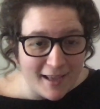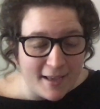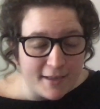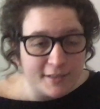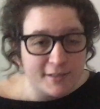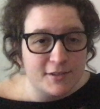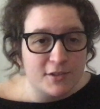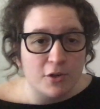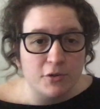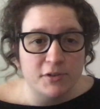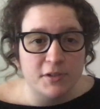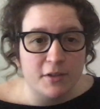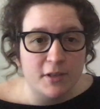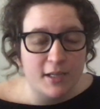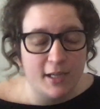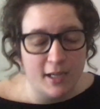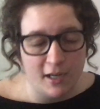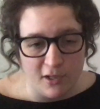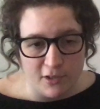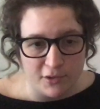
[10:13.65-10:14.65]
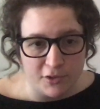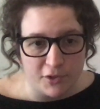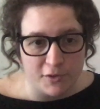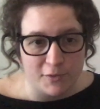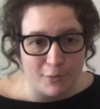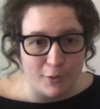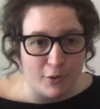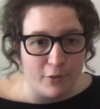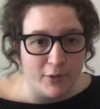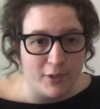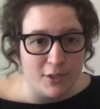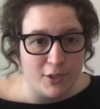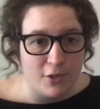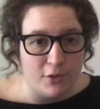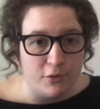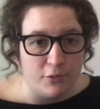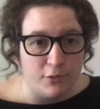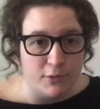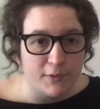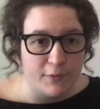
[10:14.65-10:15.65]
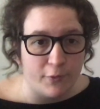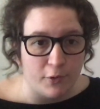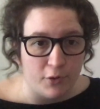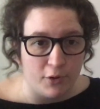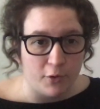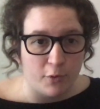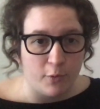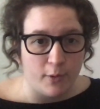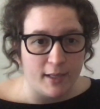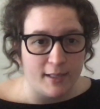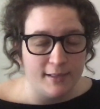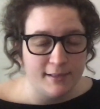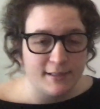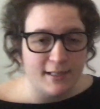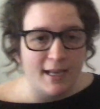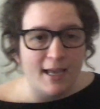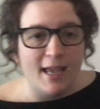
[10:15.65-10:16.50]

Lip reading: because those are the characters we're going to use for the quiz.